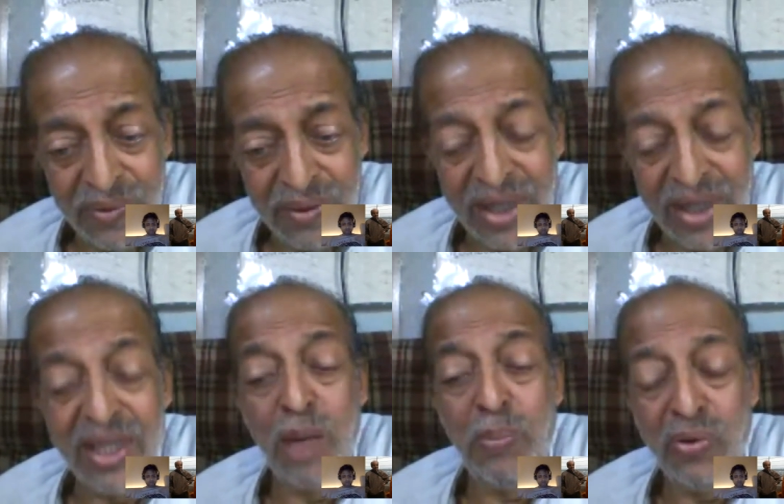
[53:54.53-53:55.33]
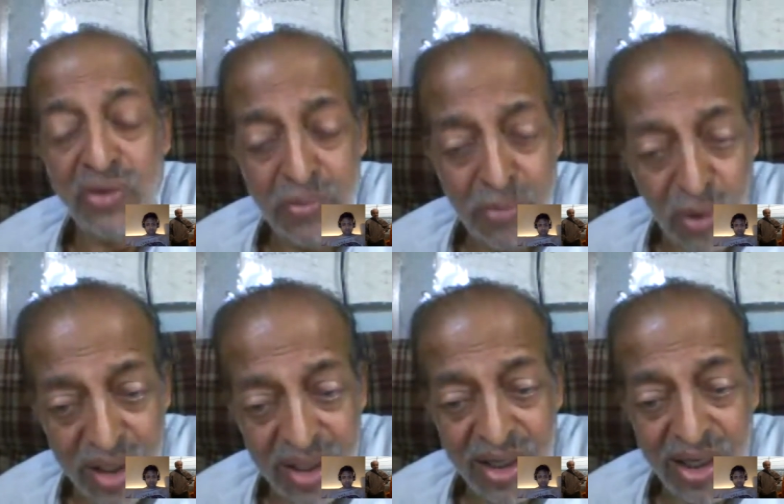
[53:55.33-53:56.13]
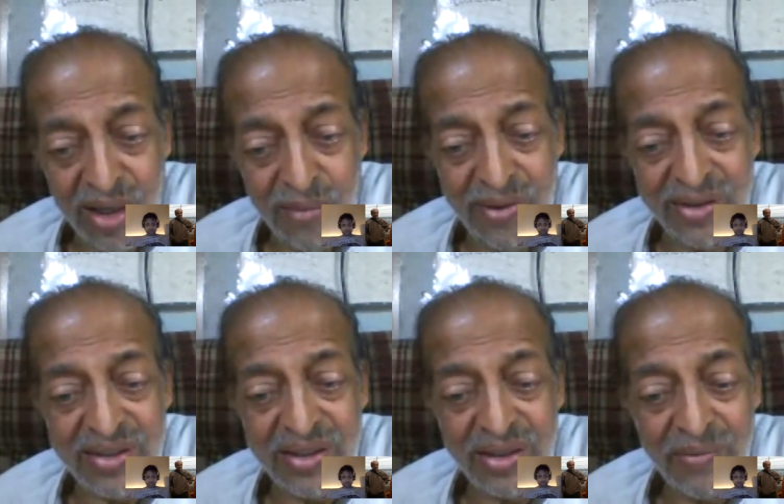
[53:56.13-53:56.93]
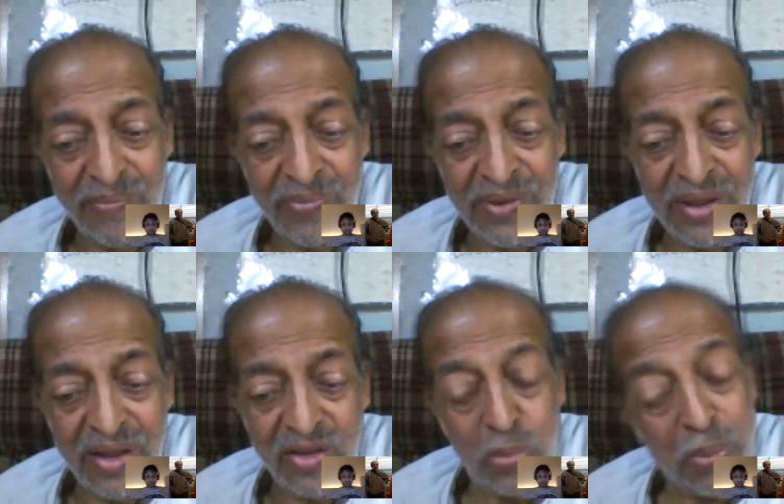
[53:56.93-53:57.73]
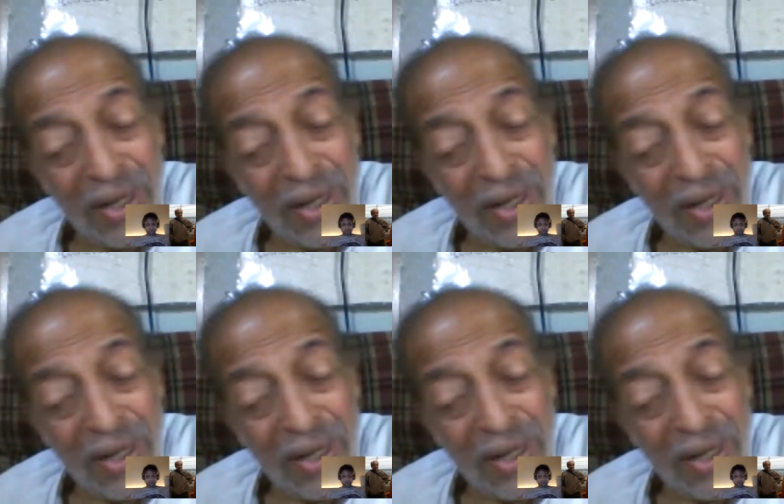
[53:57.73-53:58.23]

the decomposing body, which spreads